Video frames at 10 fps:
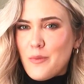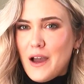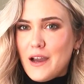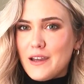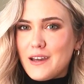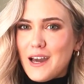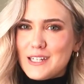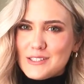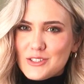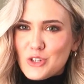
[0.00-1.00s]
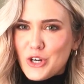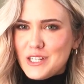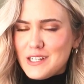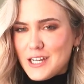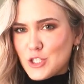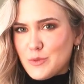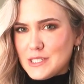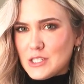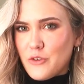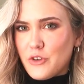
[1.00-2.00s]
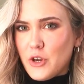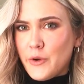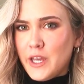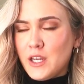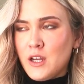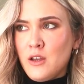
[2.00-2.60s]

I kind of started to catch myself going,